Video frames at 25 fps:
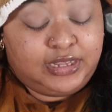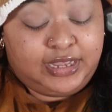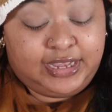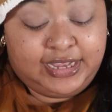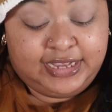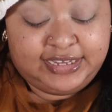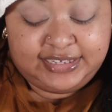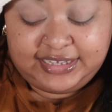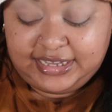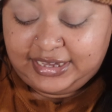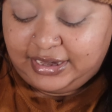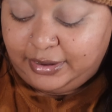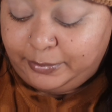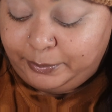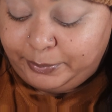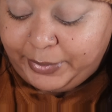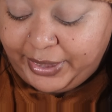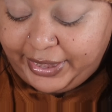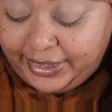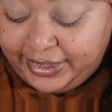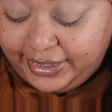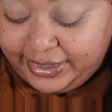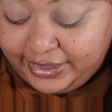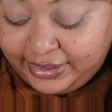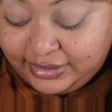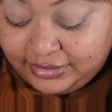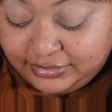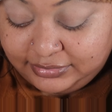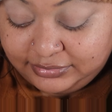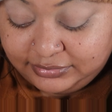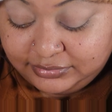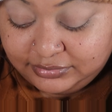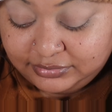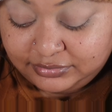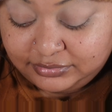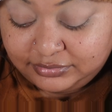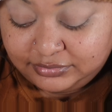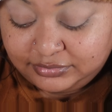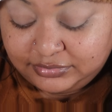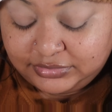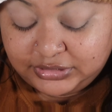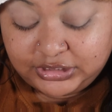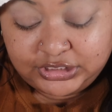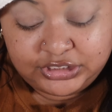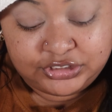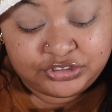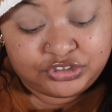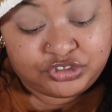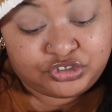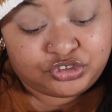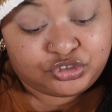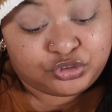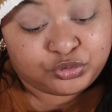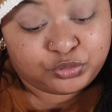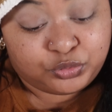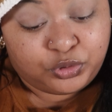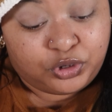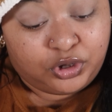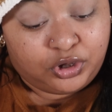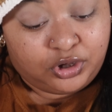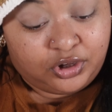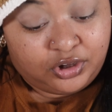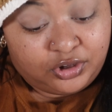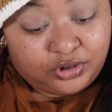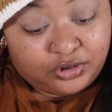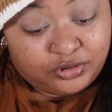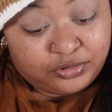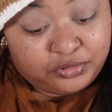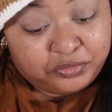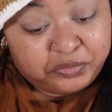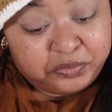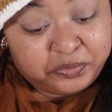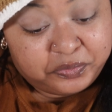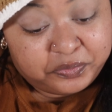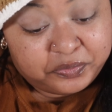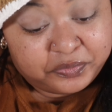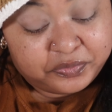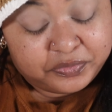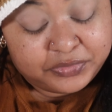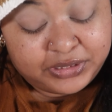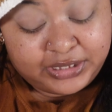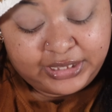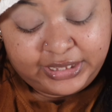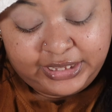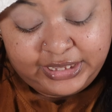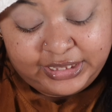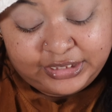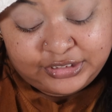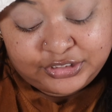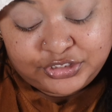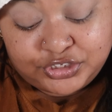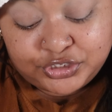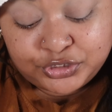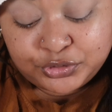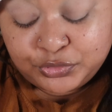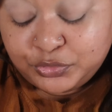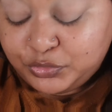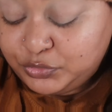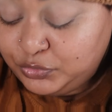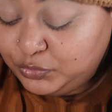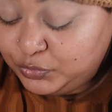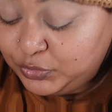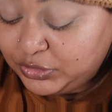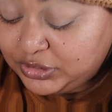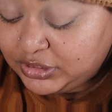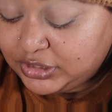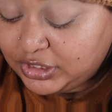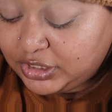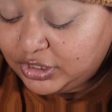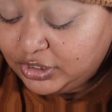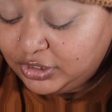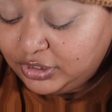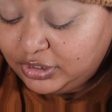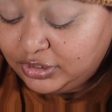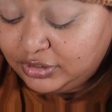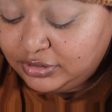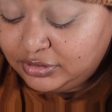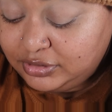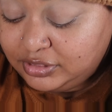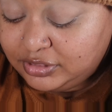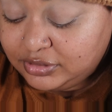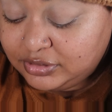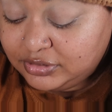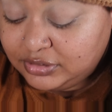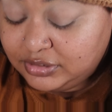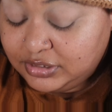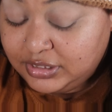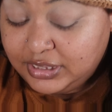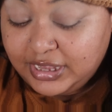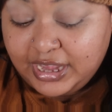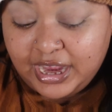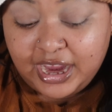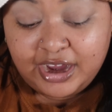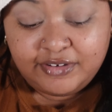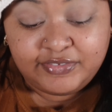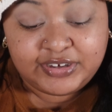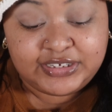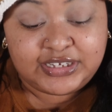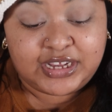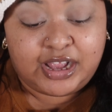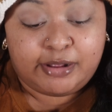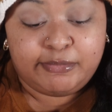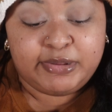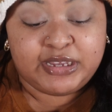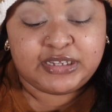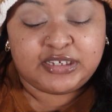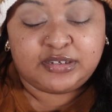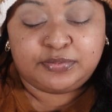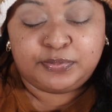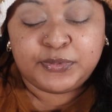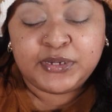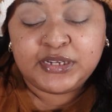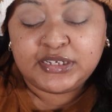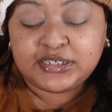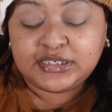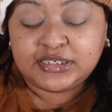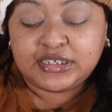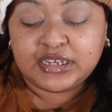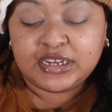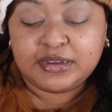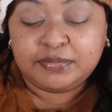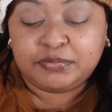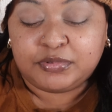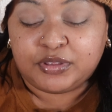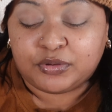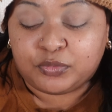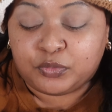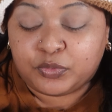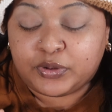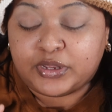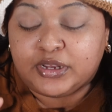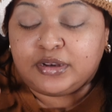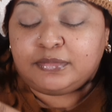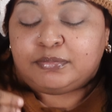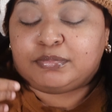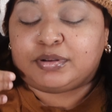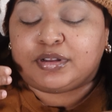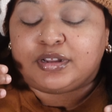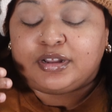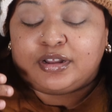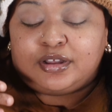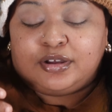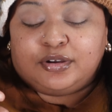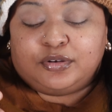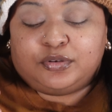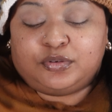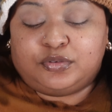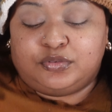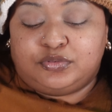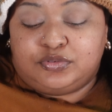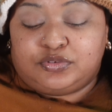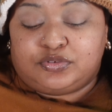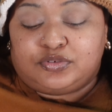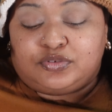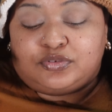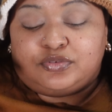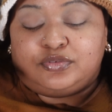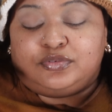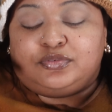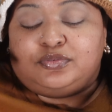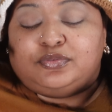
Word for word: he's in a band. He's strong, in tune with the earth. Every time he speaks deep, the wind blows.